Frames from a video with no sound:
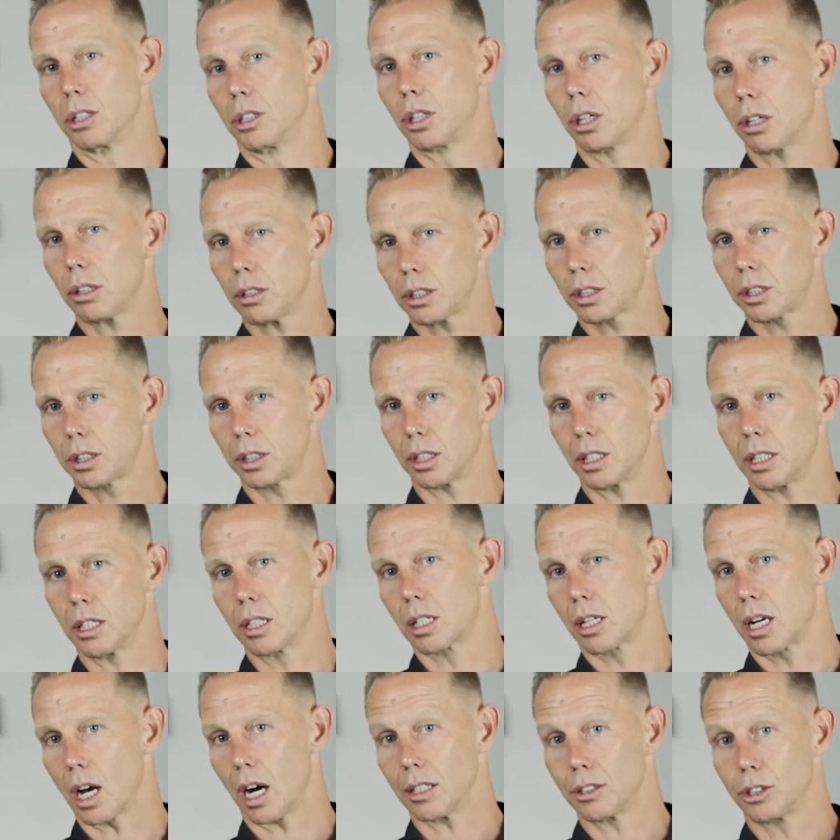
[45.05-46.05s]
the church
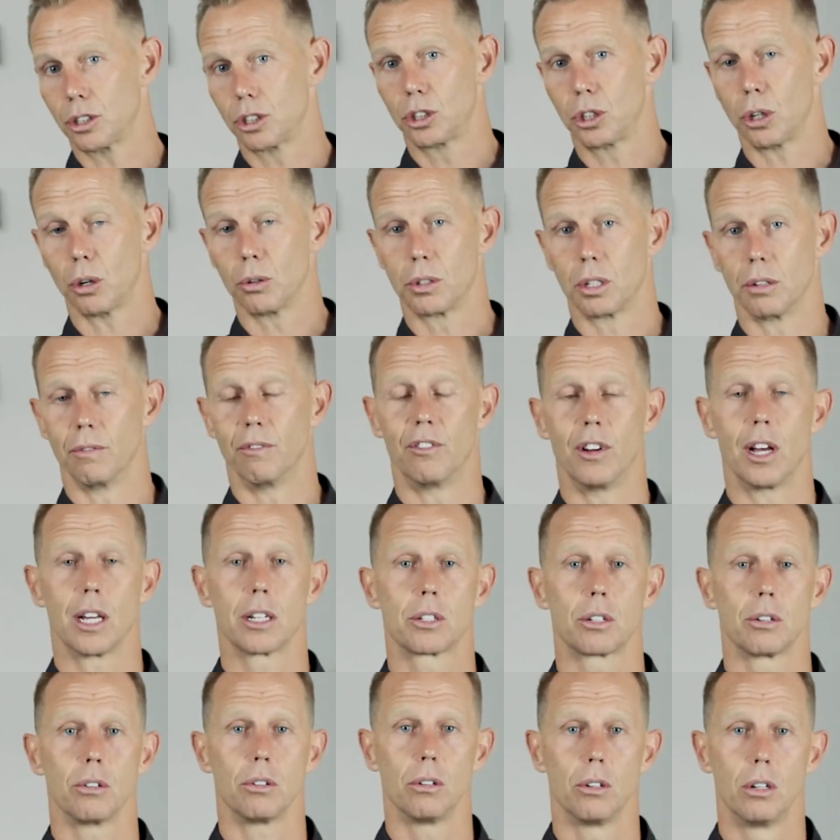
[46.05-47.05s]
is God's chosen
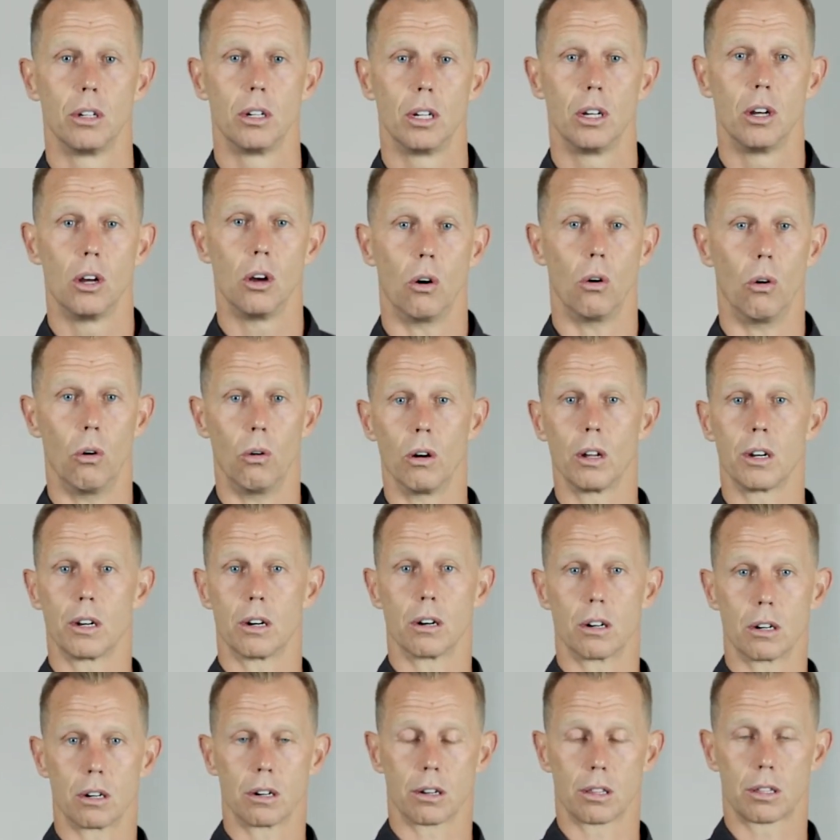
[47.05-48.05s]
vessel on
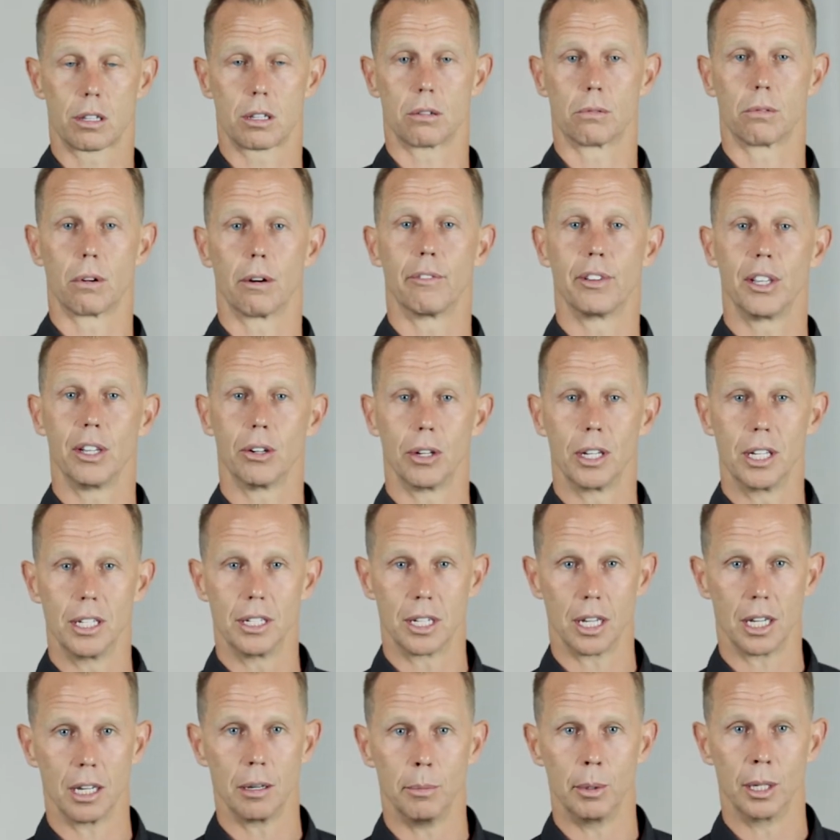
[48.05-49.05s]
earth to reveal
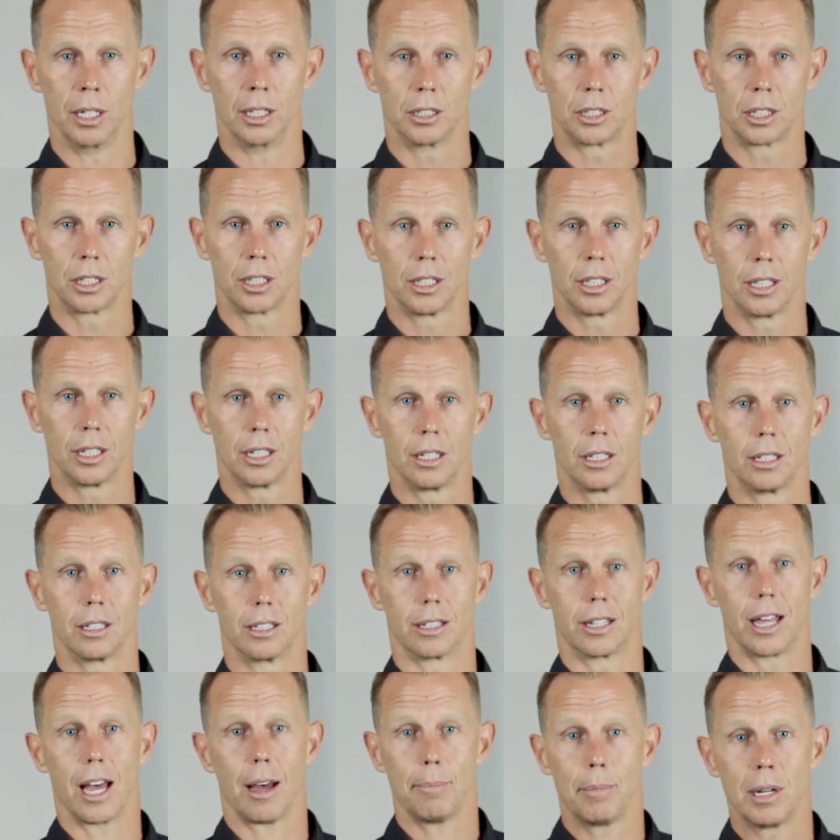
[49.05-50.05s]
his image.
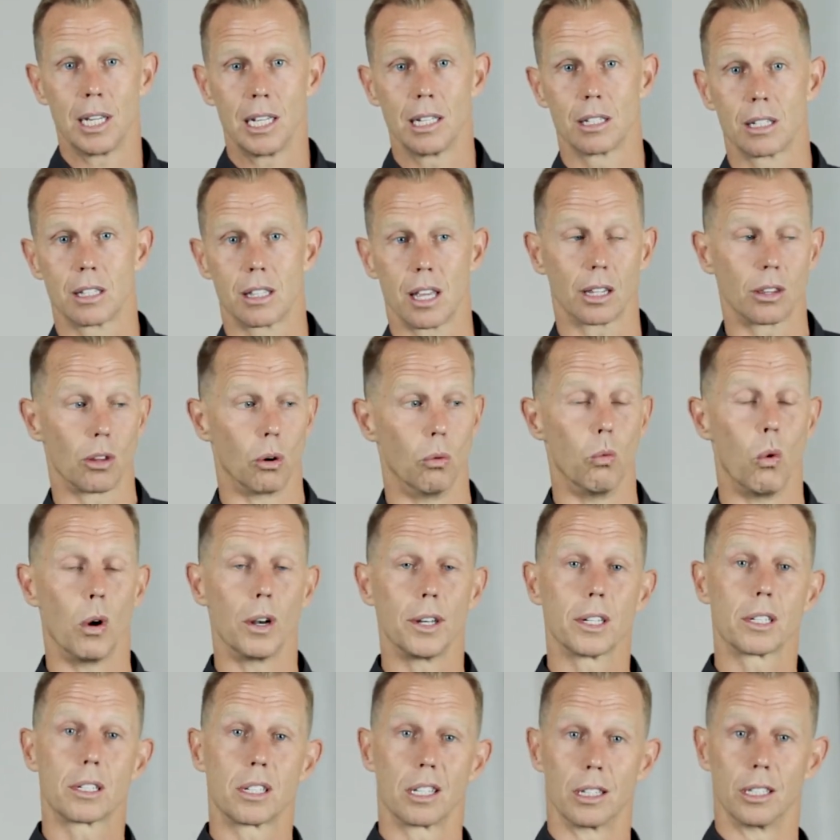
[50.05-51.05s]
That means that the
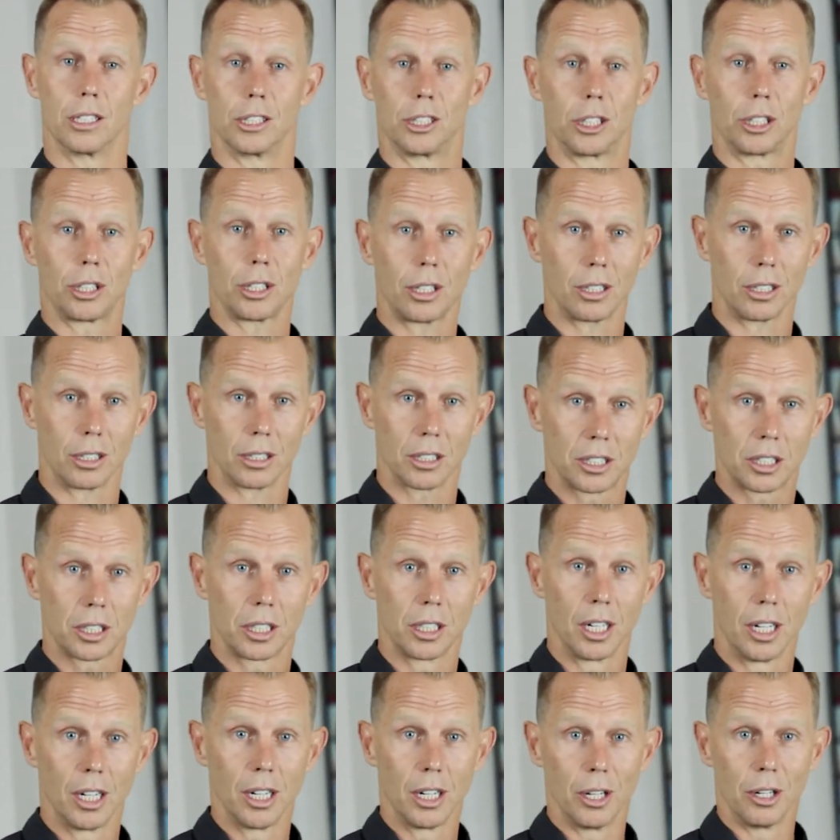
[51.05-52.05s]
oneness of the
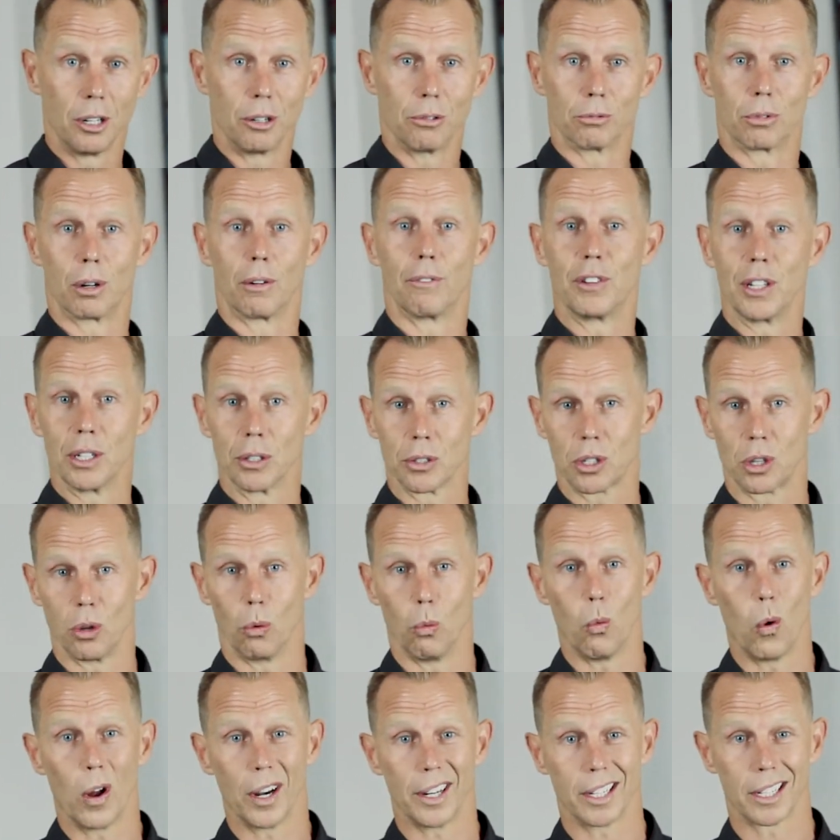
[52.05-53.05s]
church reveals
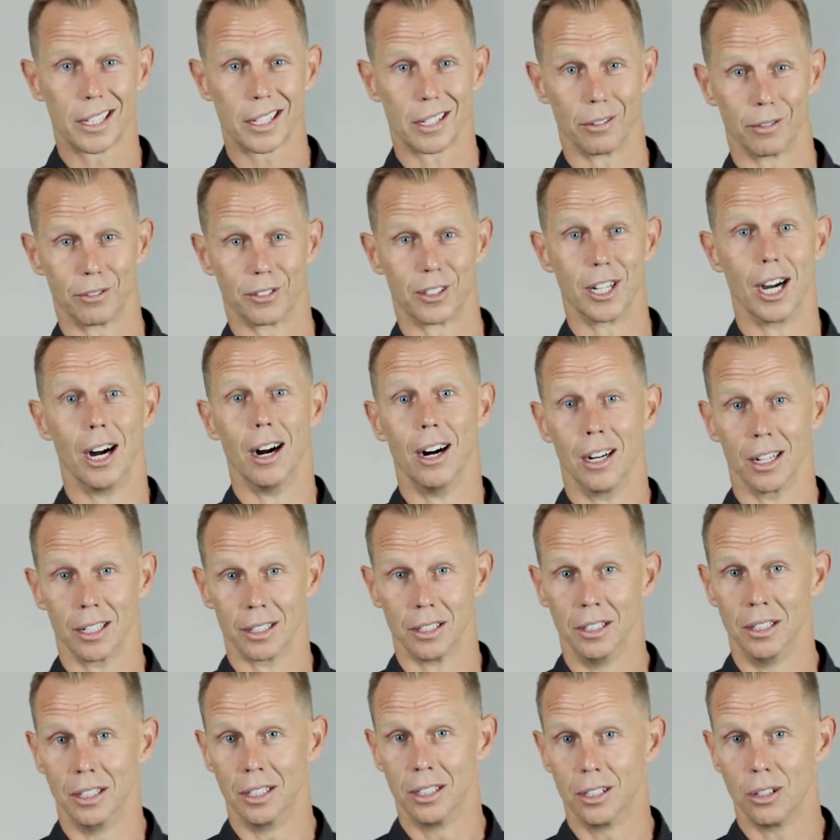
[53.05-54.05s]
the oneness of
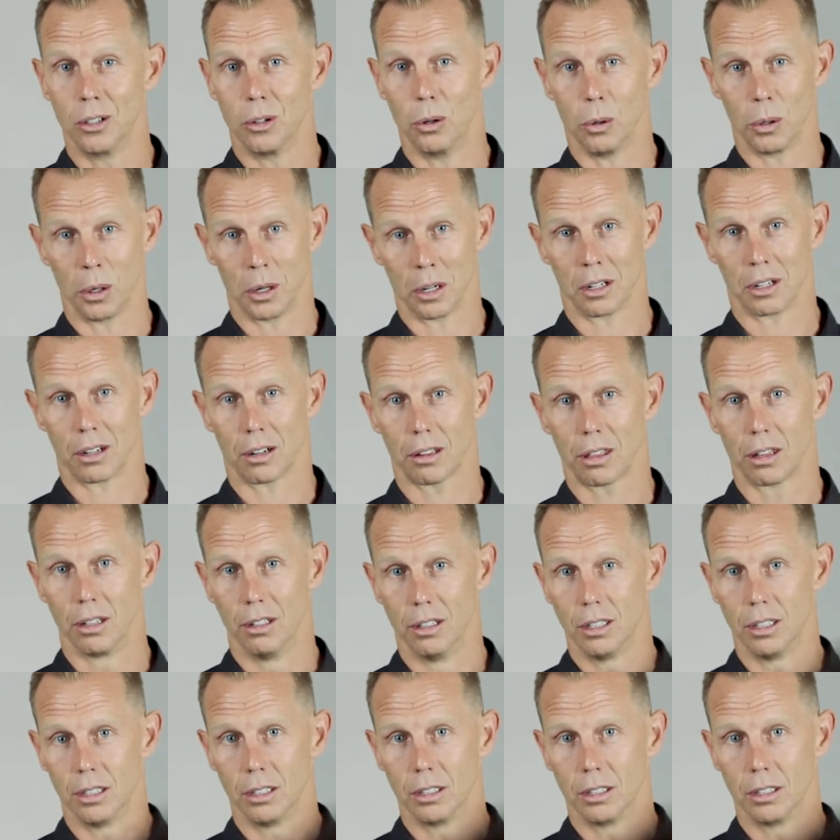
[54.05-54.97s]
God on earth.